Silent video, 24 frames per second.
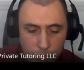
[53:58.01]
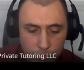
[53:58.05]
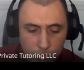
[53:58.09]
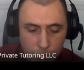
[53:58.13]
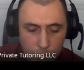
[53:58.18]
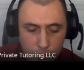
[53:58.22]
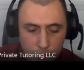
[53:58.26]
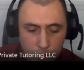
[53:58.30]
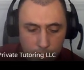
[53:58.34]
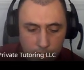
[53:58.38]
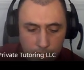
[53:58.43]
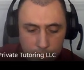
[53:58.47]

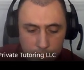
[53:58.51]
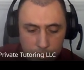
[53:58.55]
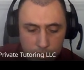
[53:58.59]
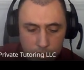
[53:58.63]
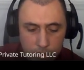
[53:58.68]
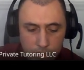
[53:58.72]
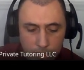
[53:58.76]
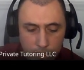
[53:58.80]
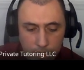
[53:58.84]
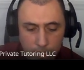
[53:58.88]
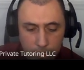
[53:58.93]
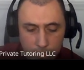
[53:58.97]
una
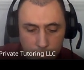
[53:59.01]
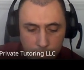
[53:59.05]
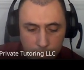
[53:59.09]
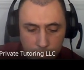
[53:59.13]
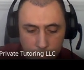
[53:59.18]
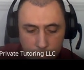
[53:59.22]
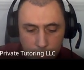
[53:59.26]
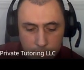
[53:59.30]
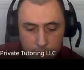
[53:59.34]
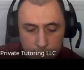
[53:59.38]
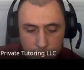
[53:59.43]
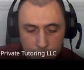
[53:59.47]

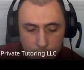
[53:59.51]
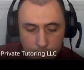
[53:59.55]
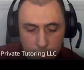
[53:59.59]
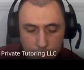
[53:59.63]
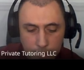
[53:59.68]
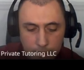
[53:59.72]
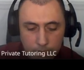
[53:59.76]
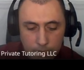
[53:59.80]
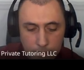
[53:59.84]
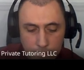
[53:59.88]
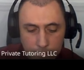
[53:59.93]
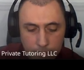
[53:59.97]

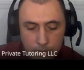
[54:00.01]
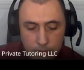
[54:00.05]
chaqueta